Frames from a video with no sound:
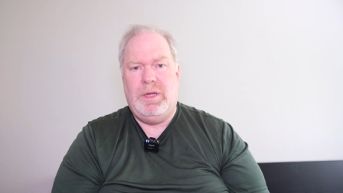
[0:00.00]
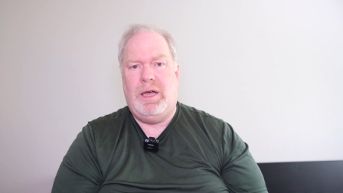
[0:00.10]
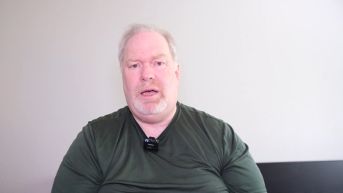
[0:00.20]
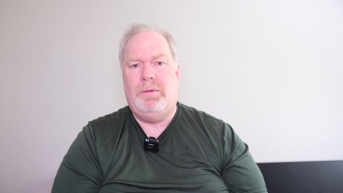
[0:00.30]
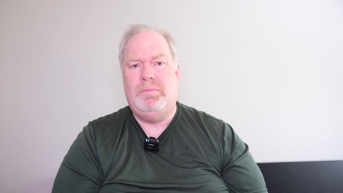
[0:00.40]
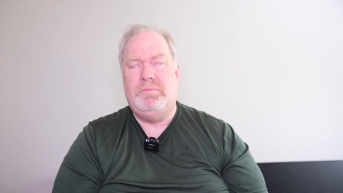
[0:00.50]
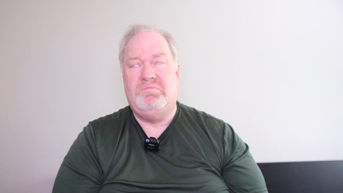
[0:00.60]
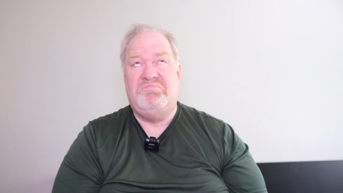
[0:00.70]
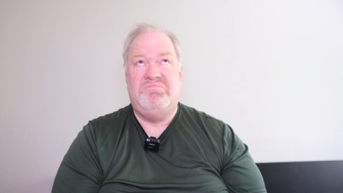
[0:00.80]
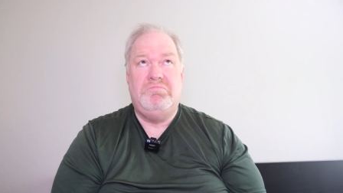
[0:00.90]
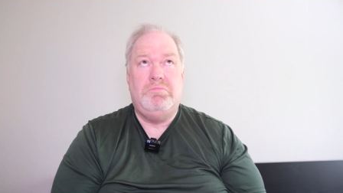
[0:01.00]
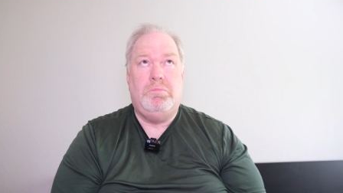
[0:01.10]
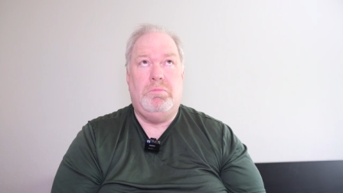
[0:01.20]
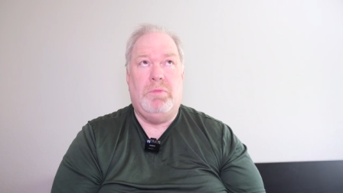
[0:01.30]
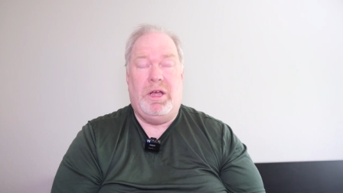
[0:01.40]
Um,
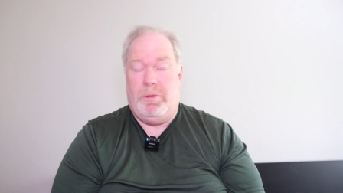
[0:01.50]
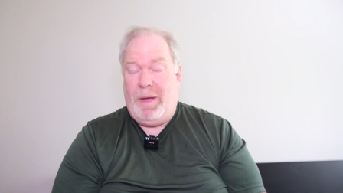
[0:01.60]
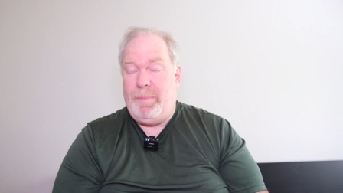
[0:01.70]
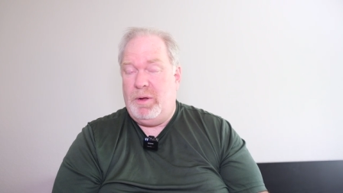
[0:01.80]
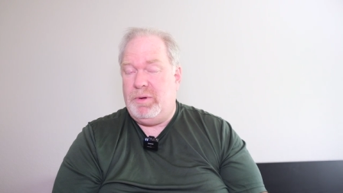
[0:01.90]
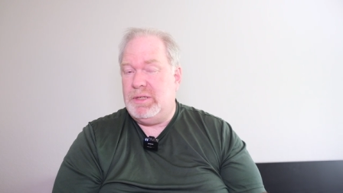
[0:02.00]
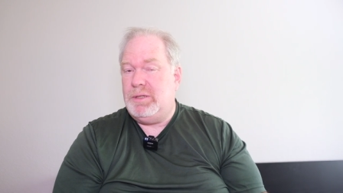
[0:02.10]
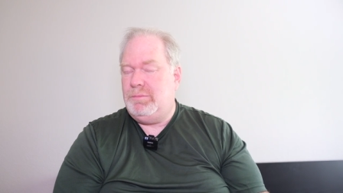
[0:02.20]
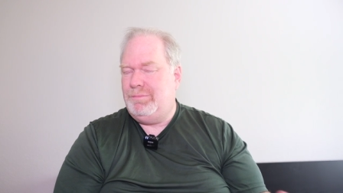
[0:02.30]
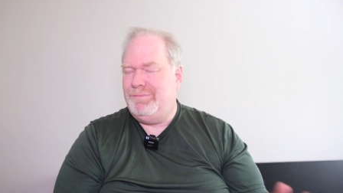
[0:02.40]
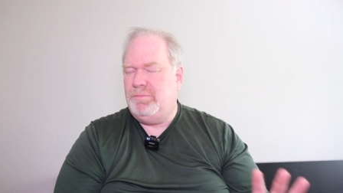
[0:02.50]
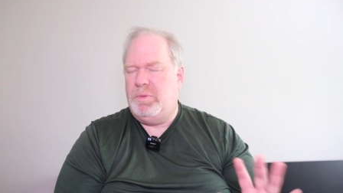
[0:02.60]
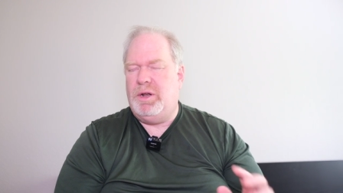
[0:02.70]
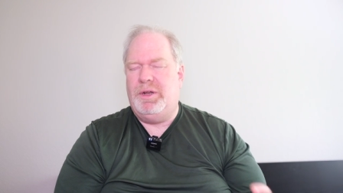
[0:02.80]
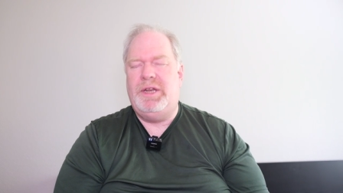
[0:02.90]
well, there might be a reason.
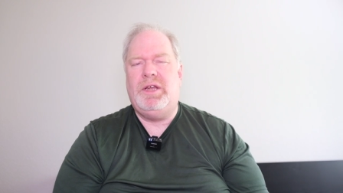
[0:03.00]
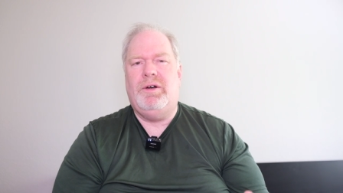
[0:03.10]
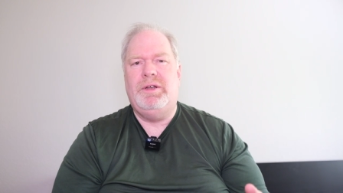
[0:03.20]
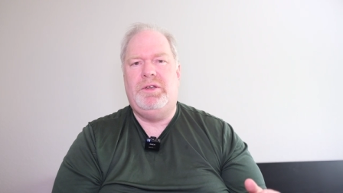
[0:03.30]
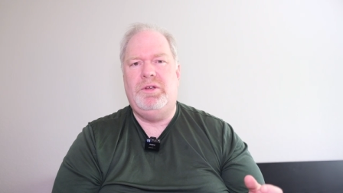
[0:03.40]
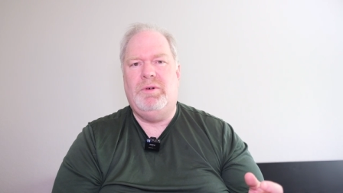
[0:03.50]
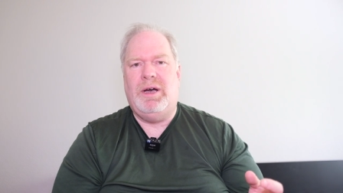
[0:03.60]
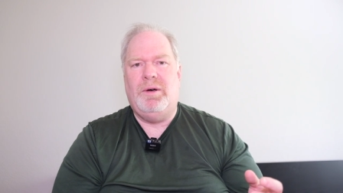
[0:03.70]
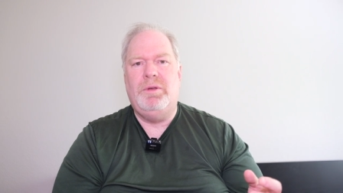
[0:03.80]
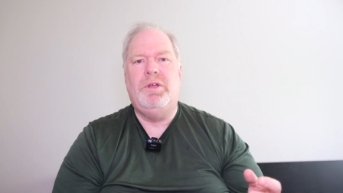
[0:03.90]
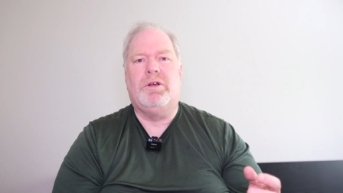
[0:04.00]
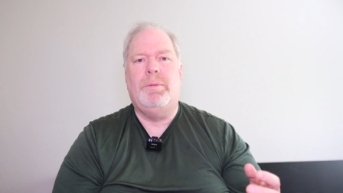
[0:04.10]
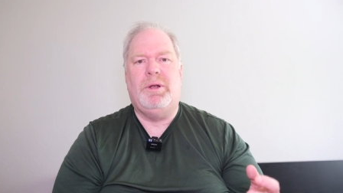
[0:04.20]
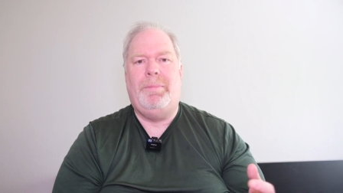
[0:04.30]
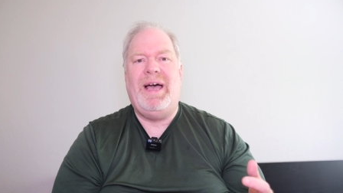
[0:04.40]
We don't need to go into uh, your
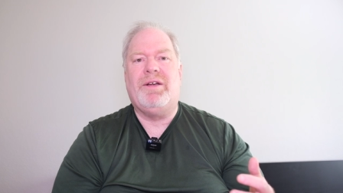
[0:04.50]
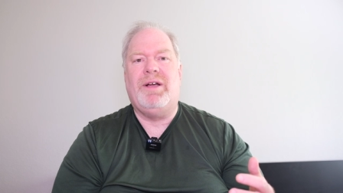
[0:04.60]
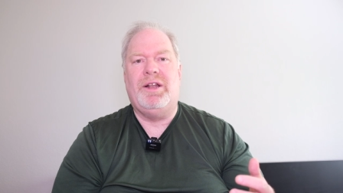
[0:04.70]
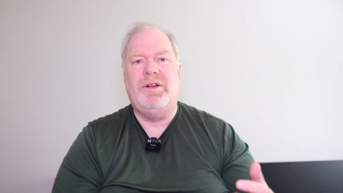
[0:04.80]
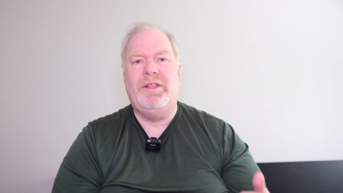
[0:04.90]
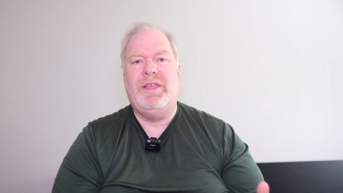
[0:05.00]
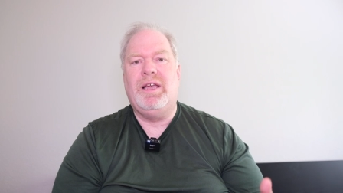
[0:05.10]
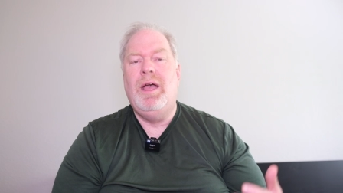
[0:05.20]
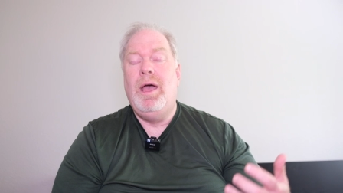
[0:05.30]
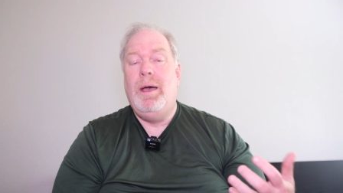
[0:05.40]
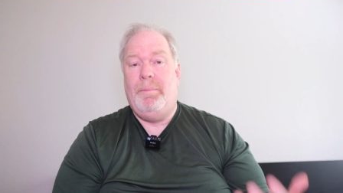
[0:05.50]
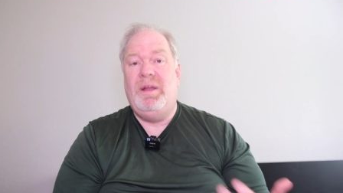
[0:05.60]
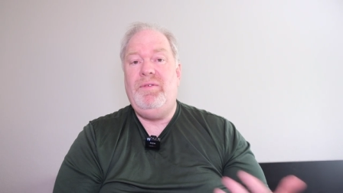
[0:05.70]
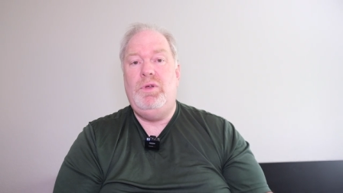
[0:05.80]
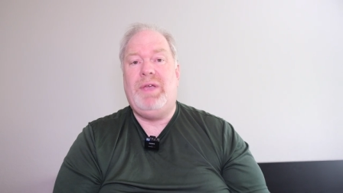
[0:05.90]
criminal background or anything.
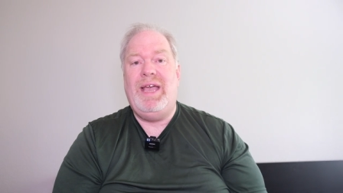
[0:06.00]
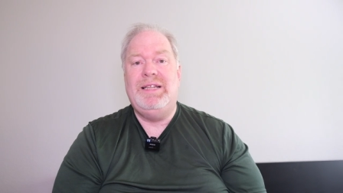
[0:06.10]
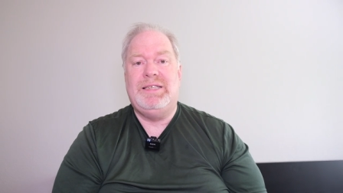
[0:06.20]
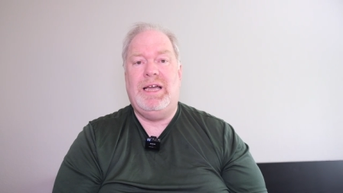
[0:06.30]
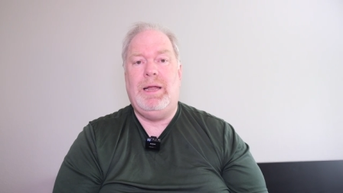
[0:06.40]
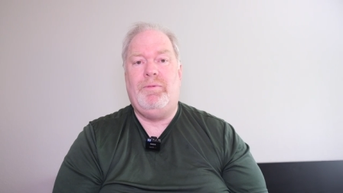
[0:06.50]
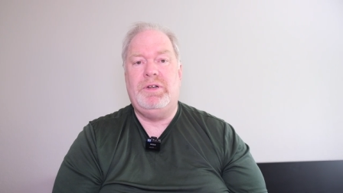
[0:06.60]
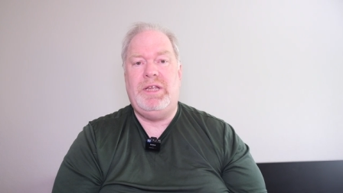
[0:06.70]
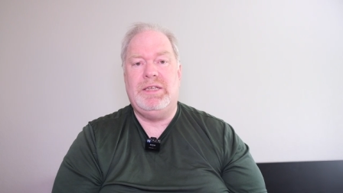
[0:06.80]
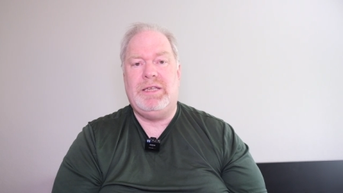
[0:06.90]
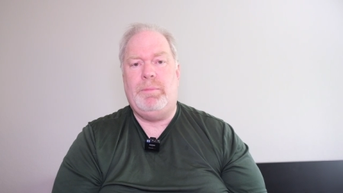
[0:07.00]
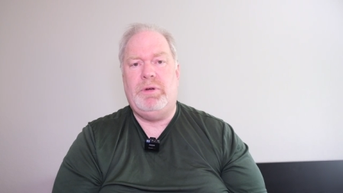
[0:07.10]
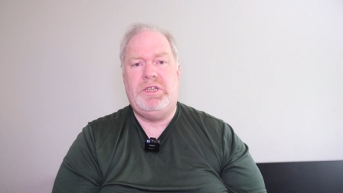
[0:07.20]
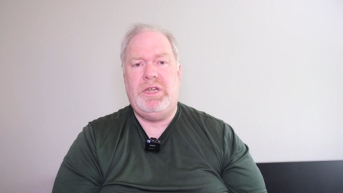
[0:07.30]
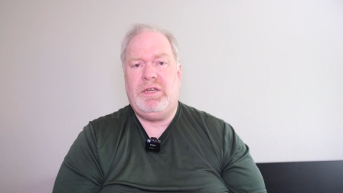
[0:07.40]
But if you can sign up for TSA
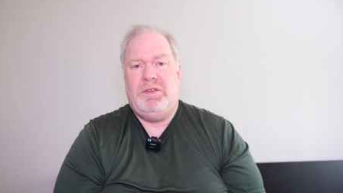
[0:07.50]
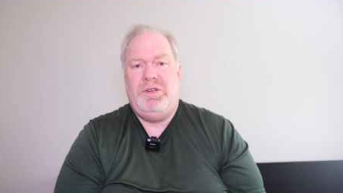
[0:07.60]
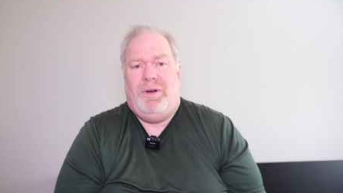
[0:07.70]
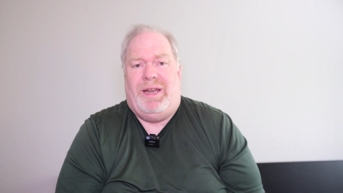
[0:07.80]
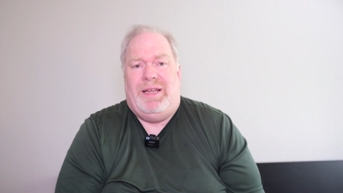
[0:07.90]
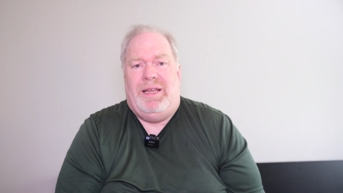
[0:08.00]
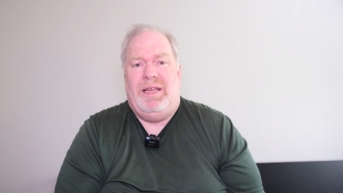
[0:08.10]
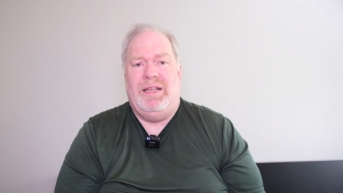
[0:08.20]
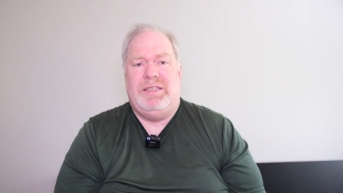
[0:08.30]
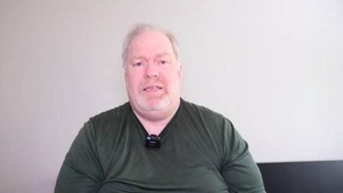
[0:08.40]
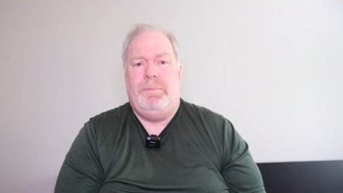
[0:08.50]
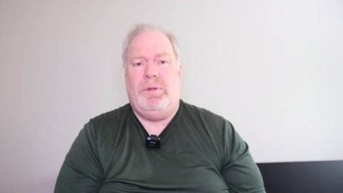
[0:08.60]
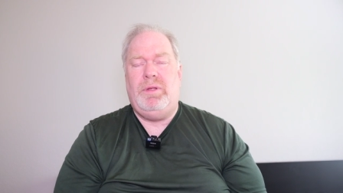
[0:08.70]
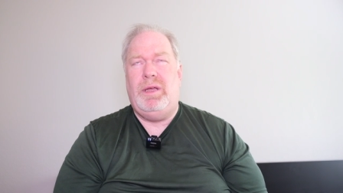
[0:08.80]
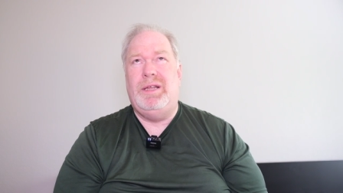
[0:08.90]
PreCheck, do it. It's simple.